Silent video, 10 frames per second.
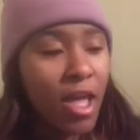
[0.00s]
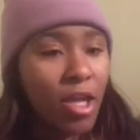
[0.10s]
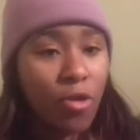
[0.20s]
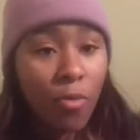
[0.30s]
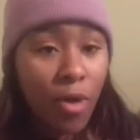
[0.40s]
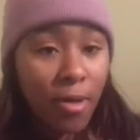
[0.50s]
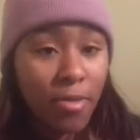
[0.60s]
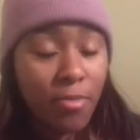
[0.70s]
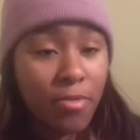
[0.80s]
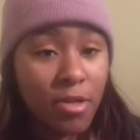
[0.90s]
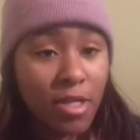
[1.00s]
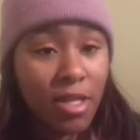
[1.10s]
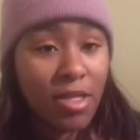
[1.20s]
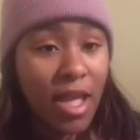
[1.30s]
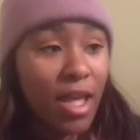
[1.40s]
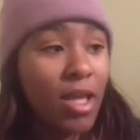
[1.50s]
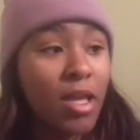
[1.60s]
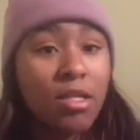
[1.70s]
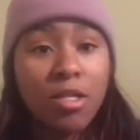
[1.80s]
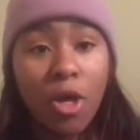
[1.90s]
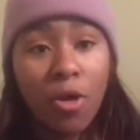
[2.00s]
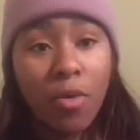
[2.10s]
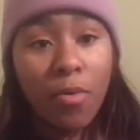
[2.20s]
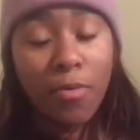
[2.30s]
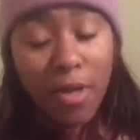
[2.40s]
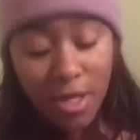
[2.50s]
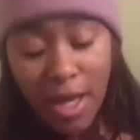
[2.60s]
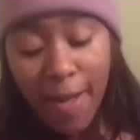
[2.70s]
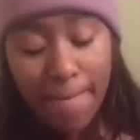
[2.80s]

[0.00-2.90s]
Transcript: and you don't want people to think that. So yeah.